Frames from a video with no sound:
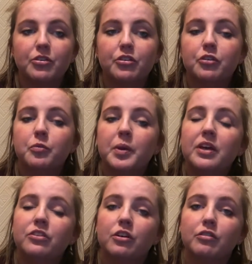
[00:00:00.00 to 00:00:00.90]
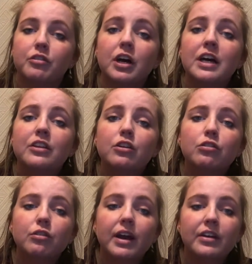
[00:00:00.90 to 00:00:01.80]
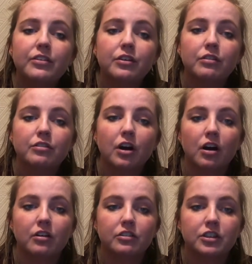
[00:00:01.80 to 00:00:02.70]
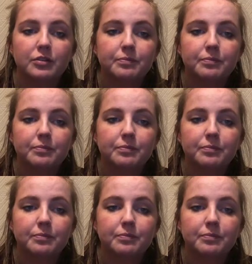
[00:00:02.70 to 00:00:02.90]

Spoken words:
speaks of the grace of God